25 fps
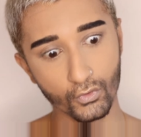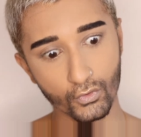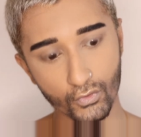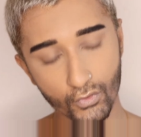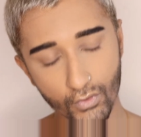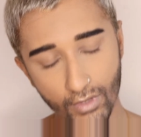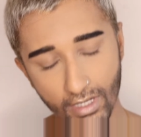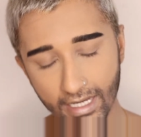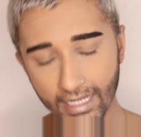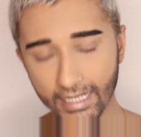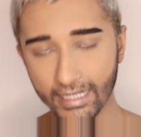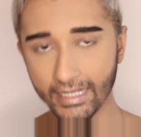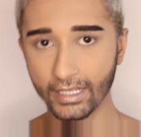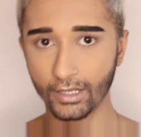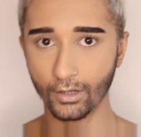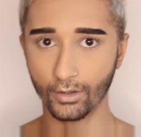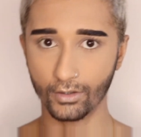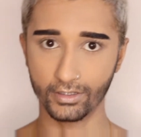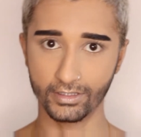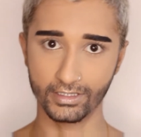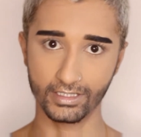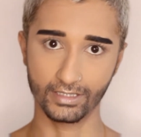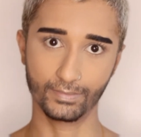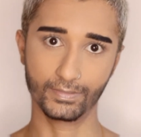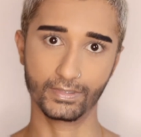really on
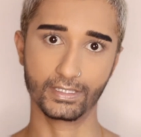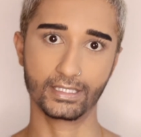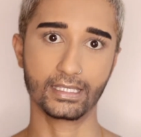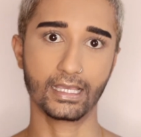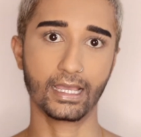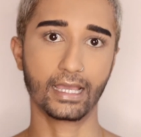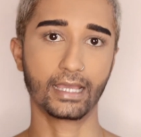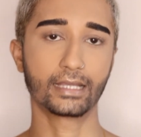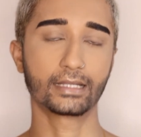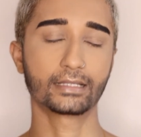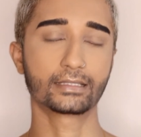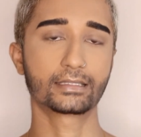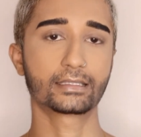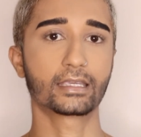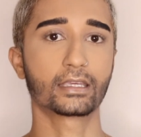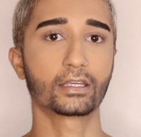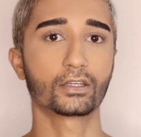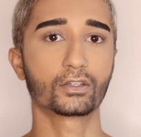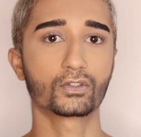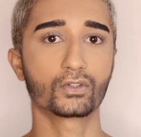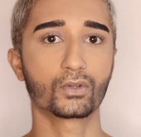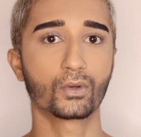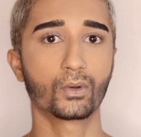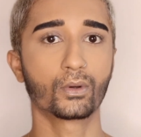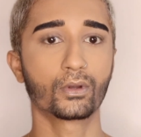a deeper side skin
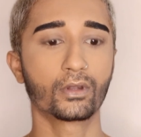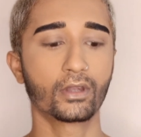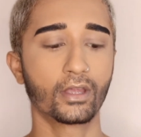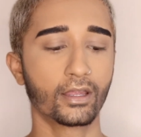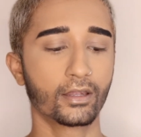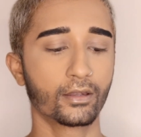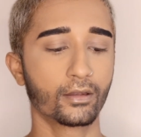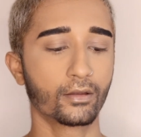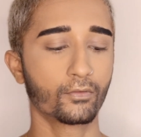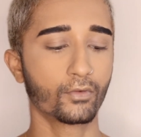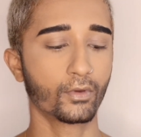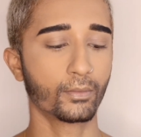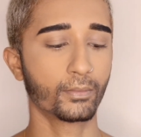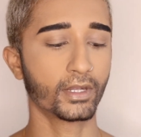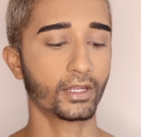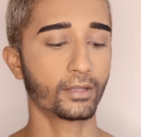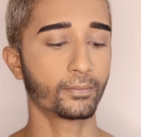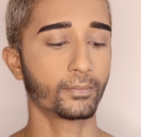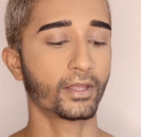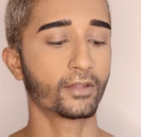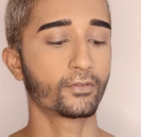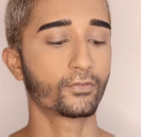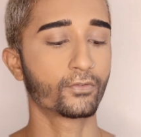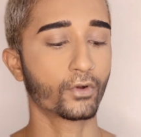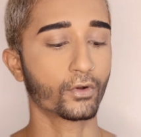tone, and women and
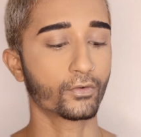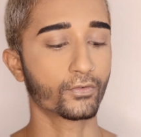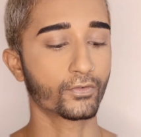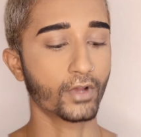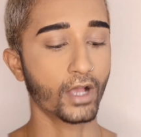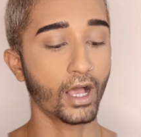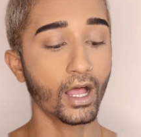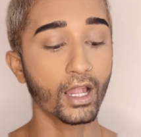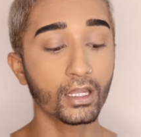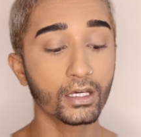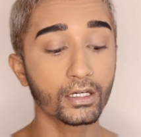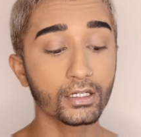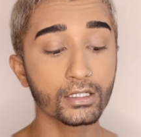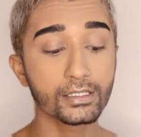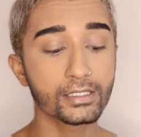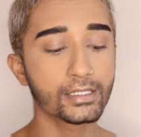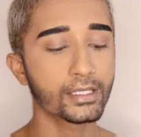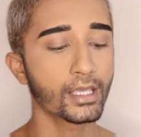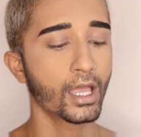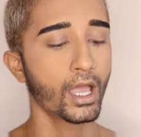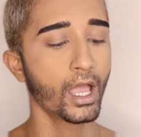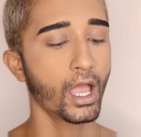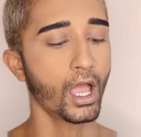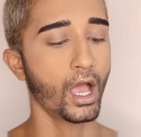men for colors.